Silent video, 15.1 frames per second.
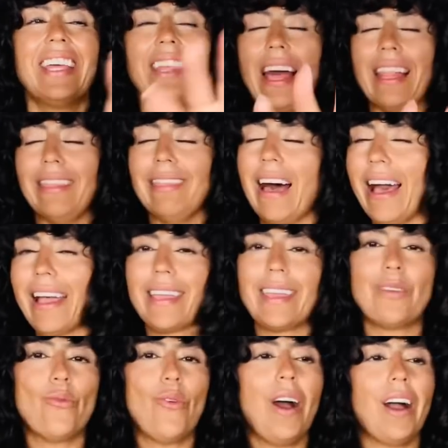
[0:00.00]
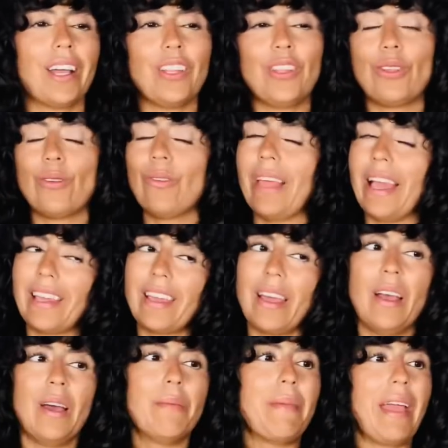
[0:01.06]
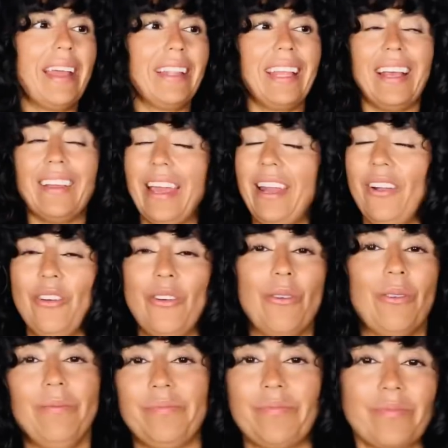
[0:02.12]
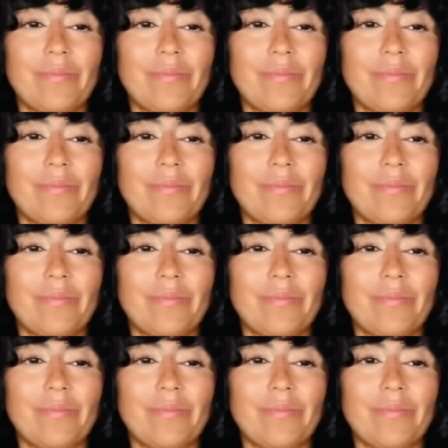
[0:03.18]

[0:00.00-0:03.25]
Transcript: that lion walking through. Like, man, I don't know.